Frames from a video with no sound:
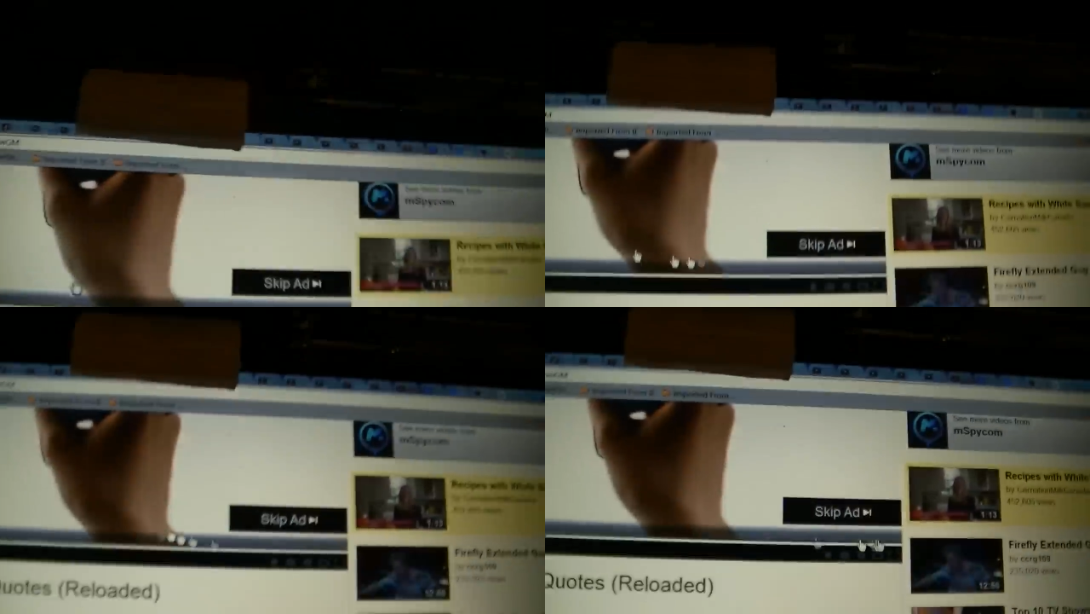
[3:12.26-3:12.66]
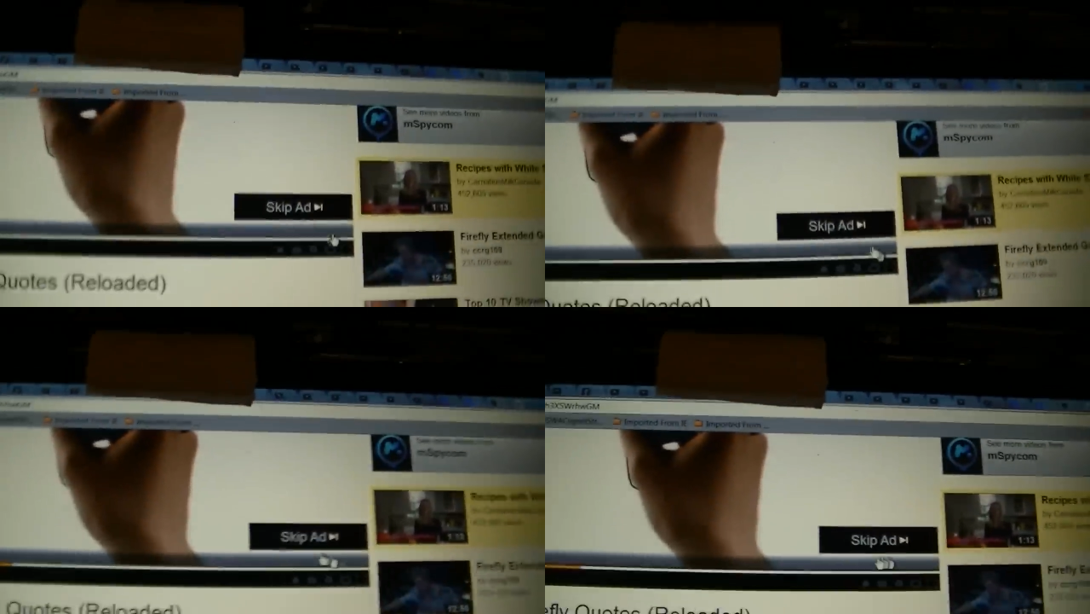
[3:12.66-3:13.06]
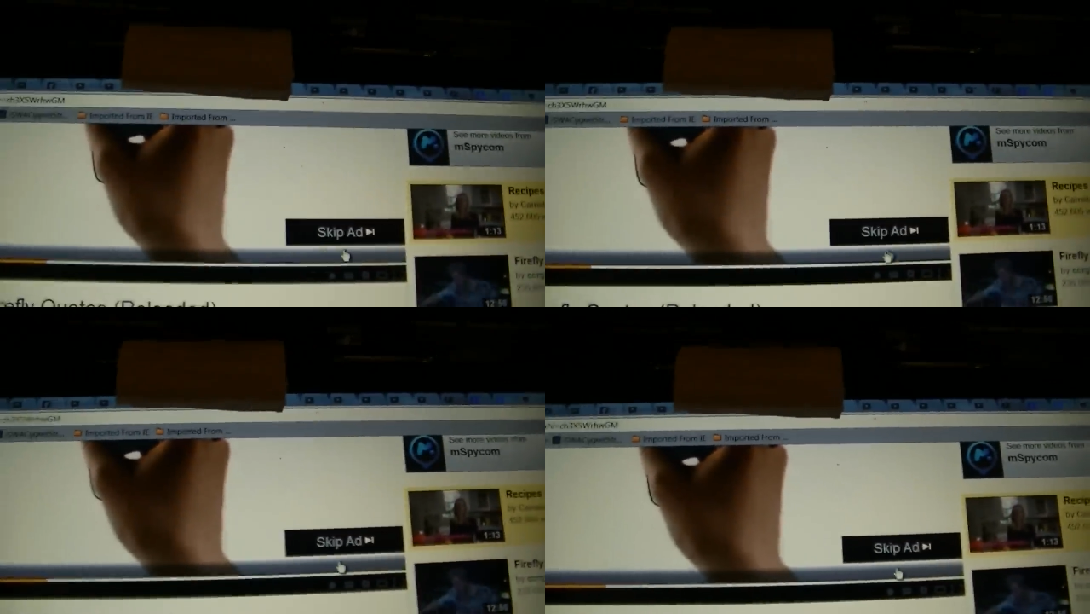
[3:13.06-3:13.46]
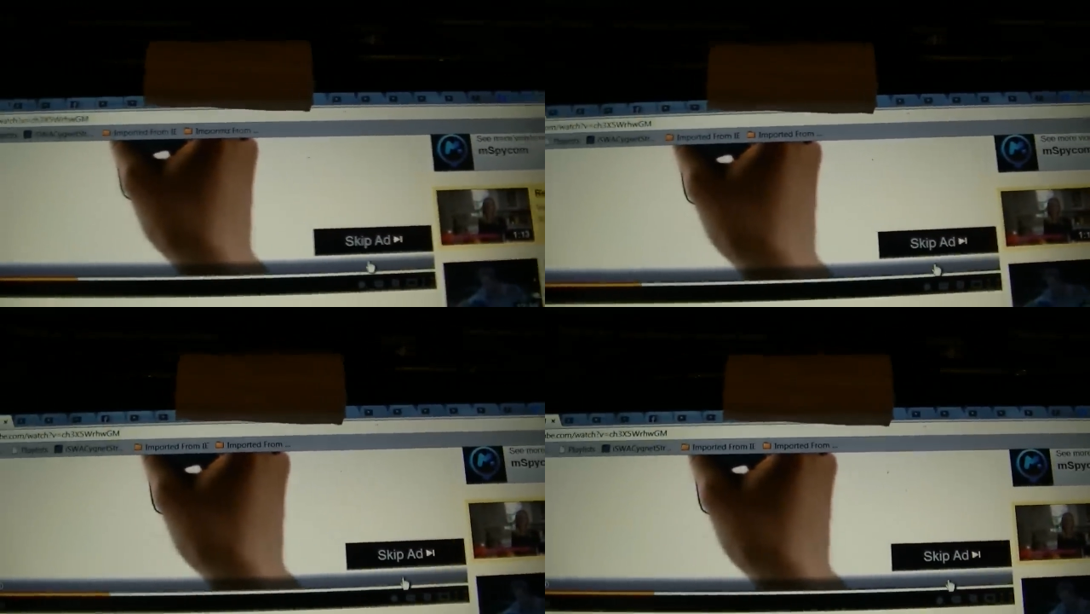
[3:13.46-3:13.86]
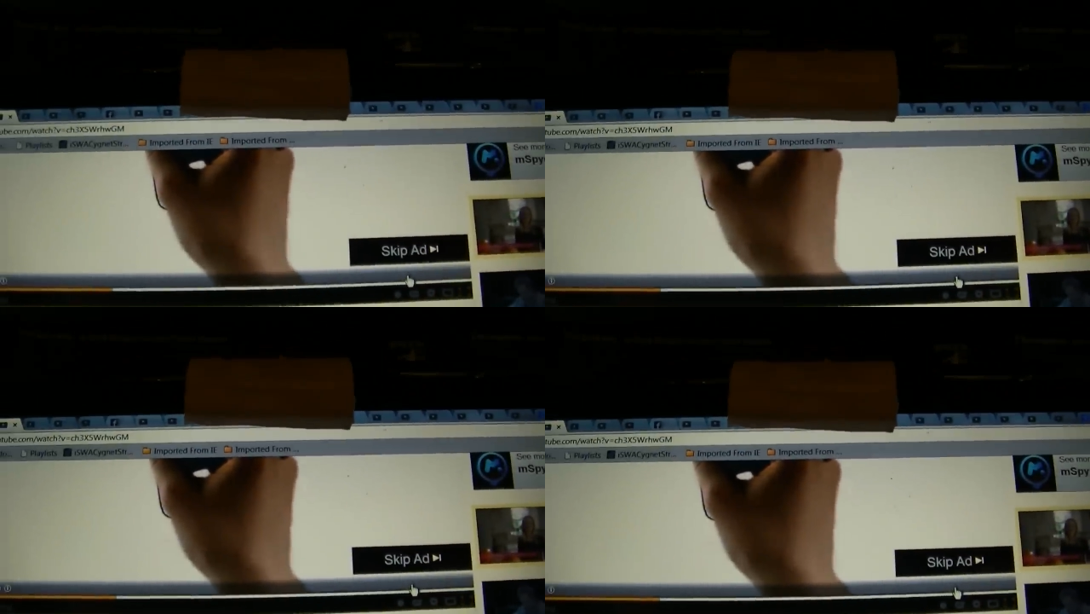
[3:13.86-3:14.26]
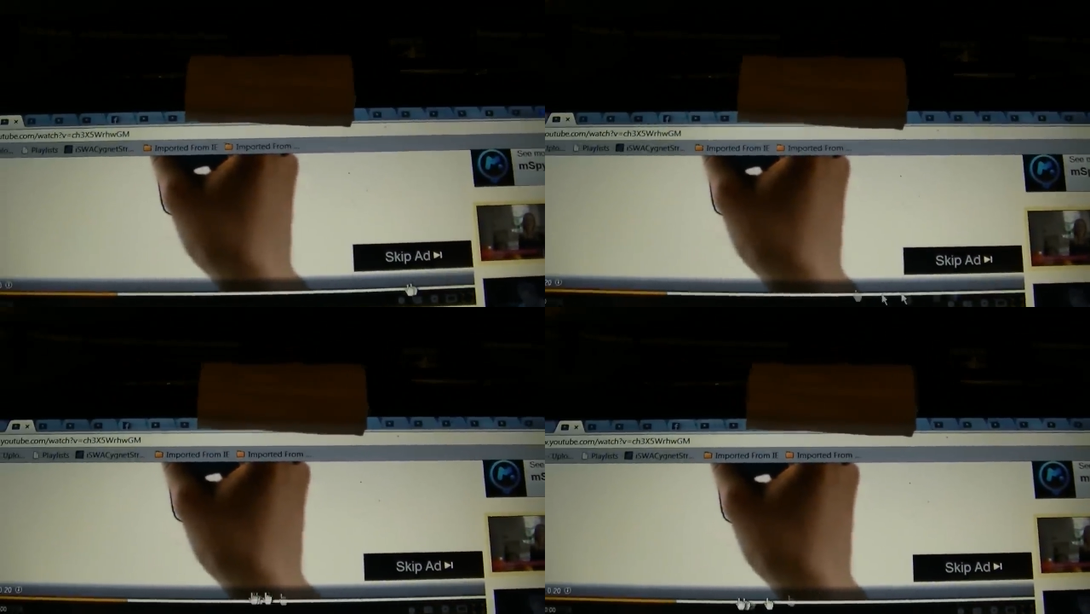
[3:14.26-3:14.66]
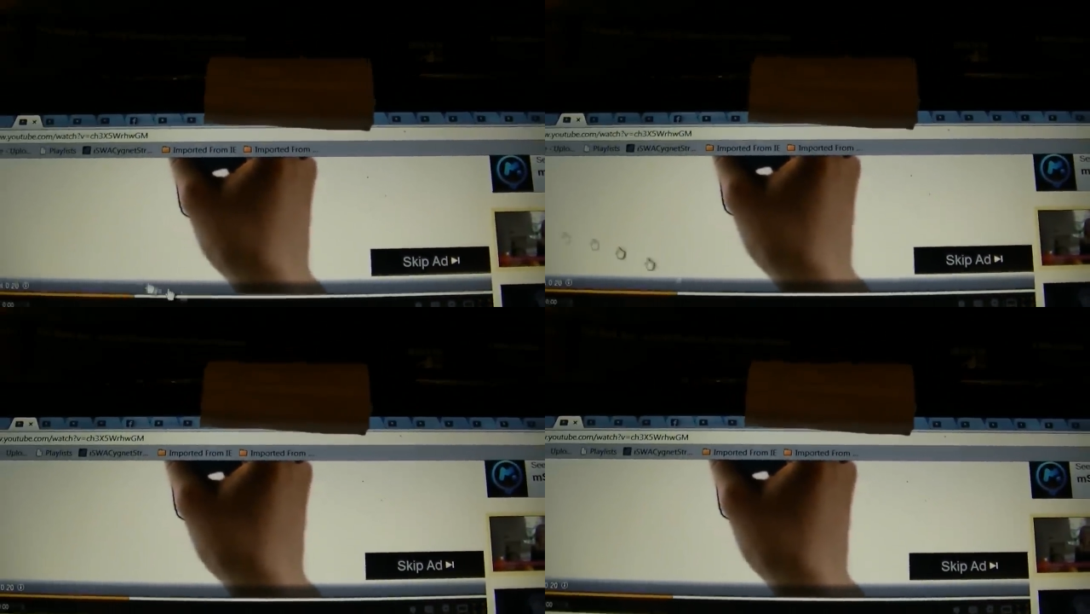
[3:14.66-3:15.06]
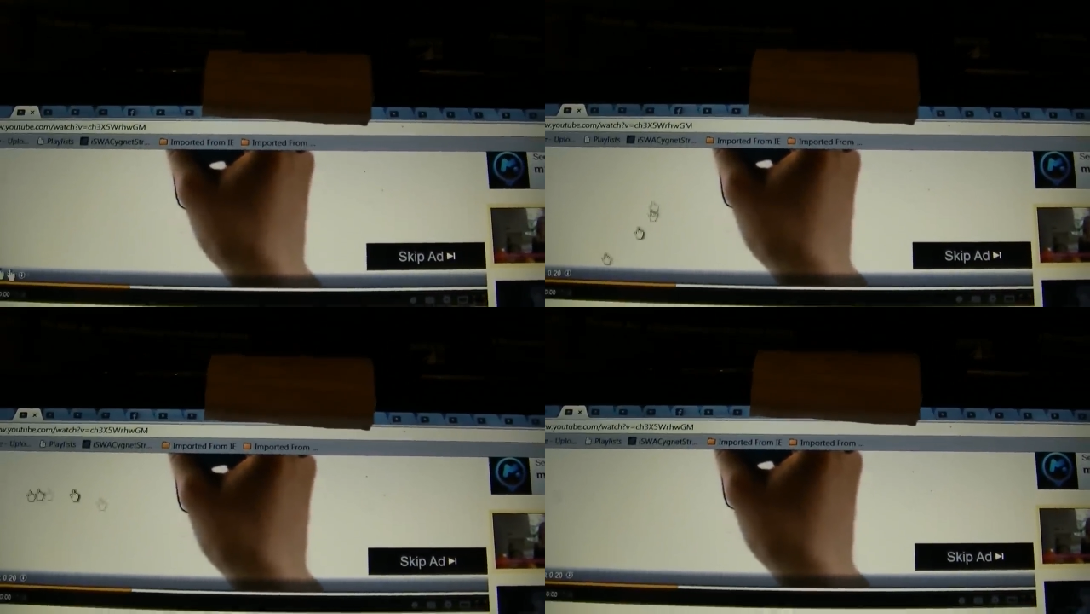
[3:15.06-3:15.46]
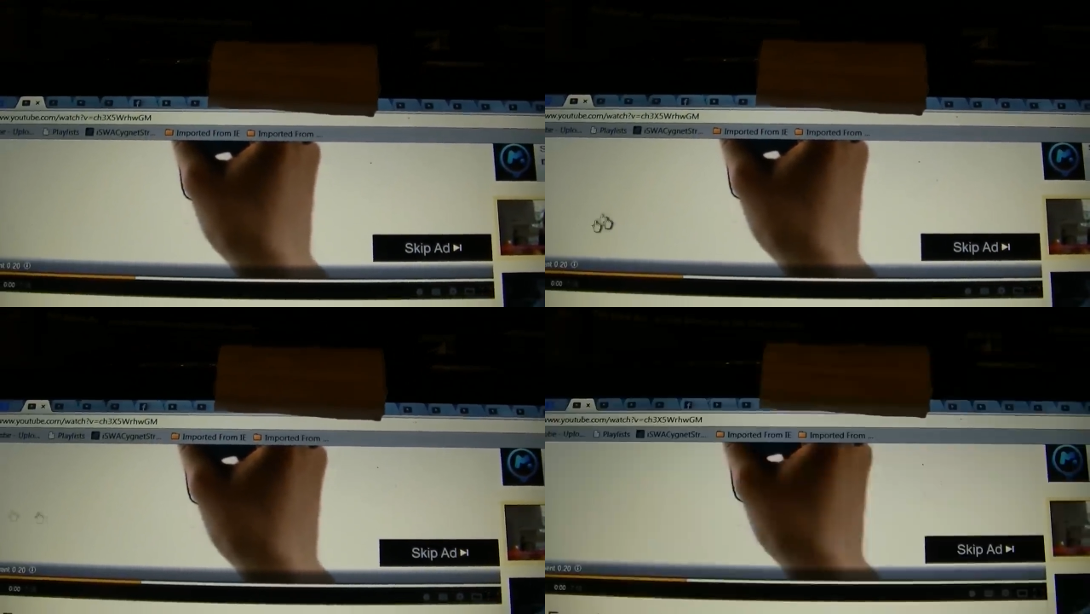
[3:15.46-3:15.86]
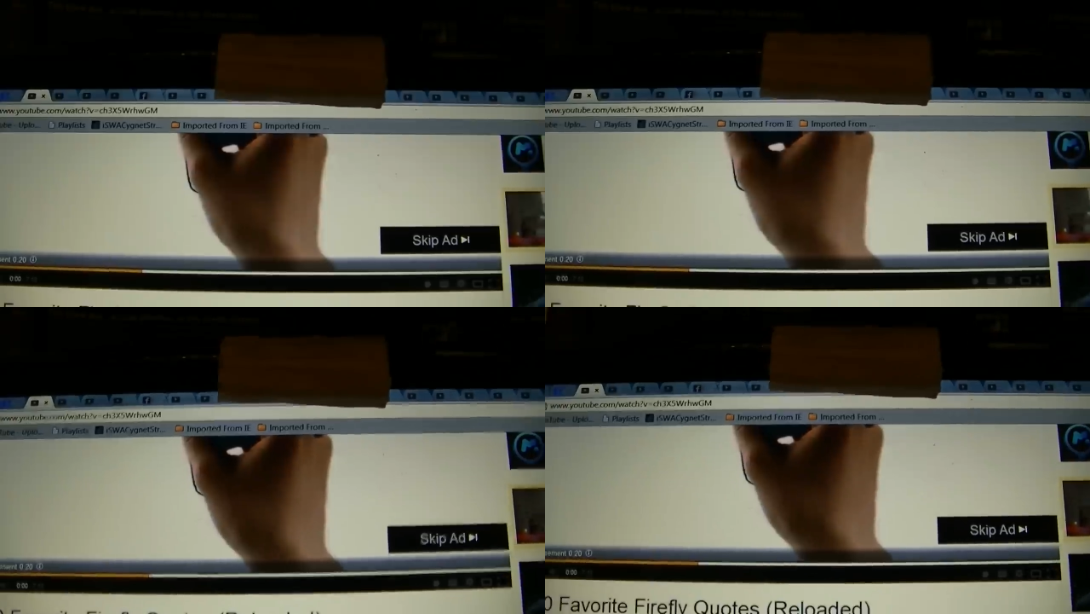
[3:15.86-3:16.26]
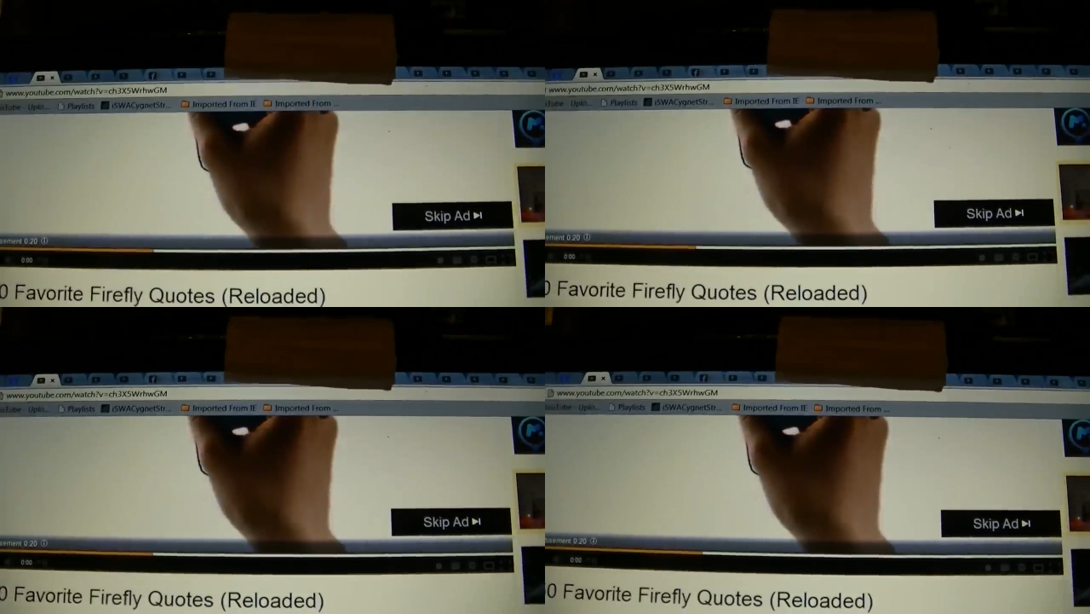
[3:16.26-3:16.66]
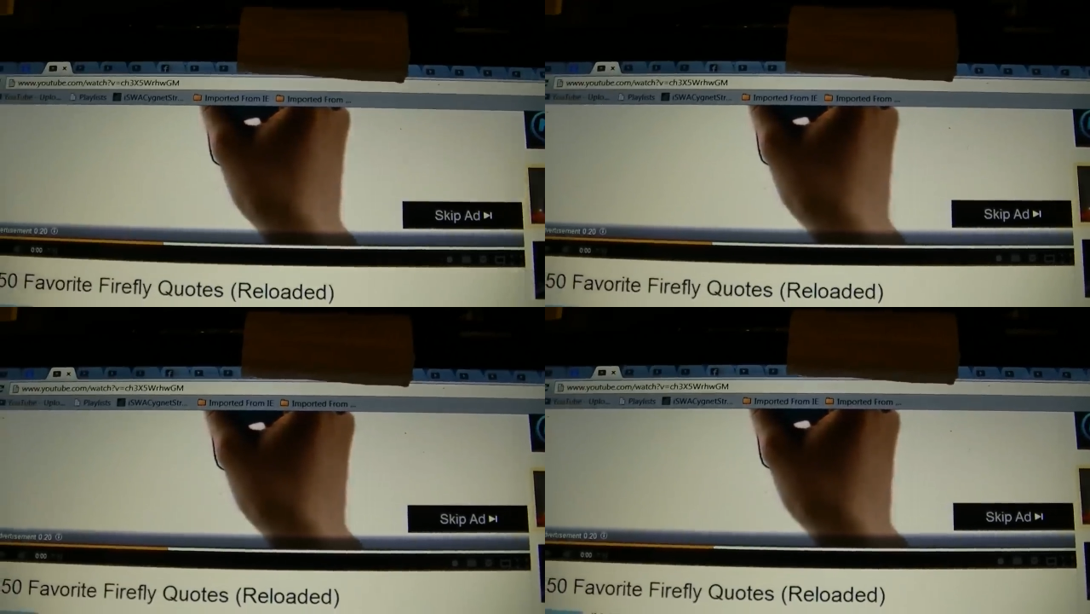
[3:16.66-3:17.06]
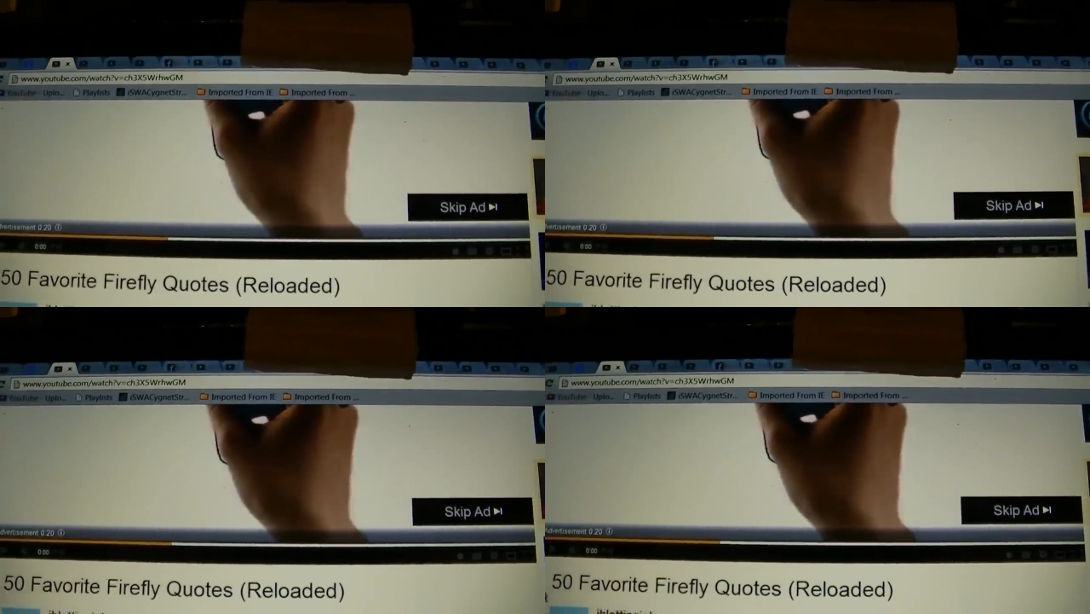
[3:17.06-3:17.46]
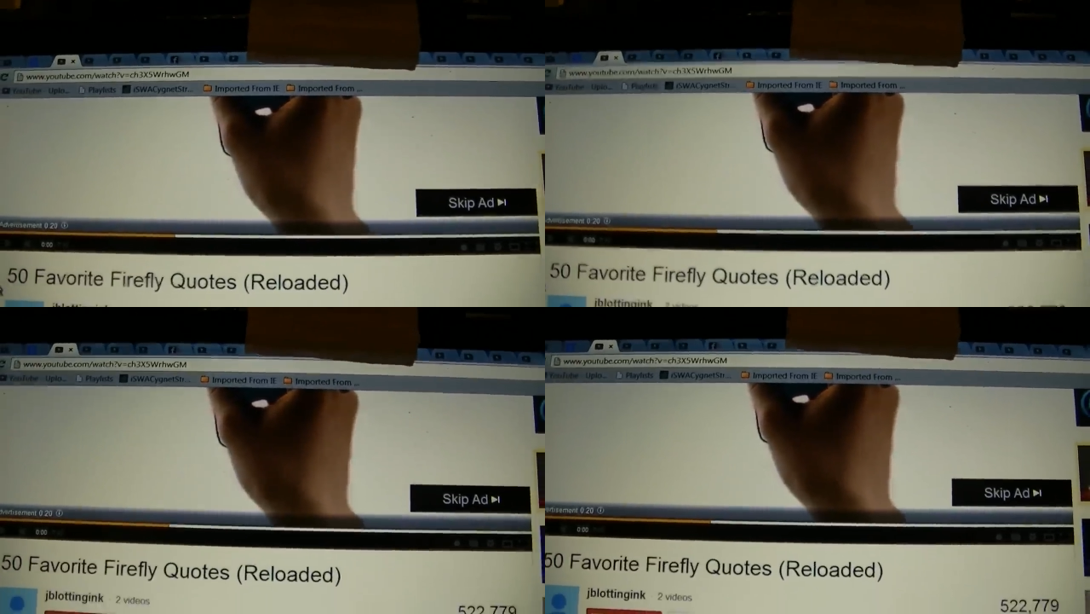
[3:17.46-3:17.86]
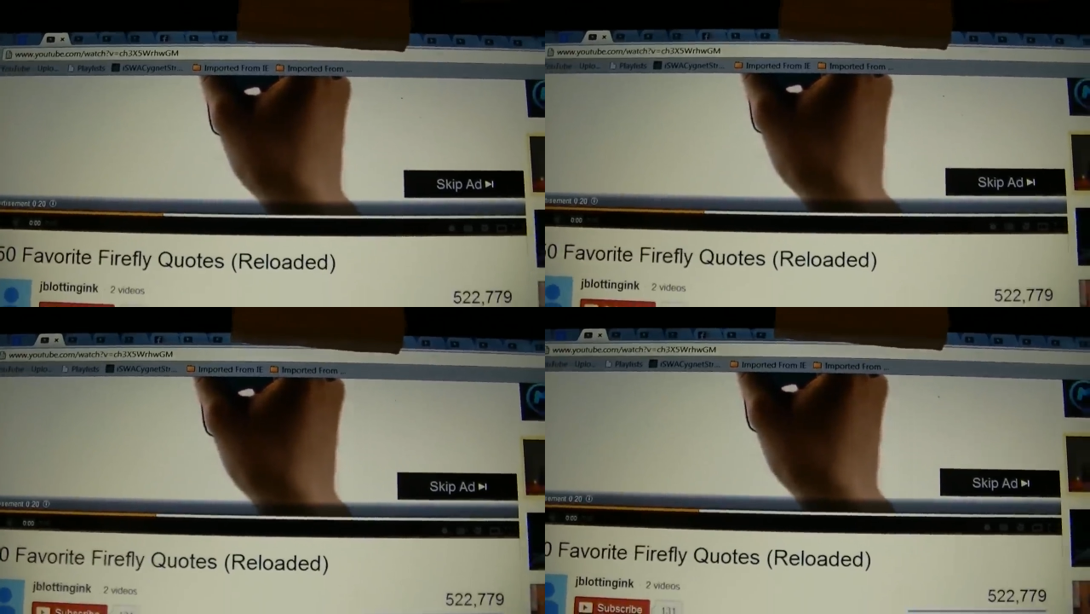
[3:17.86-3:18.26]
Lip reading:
(no speaker visible)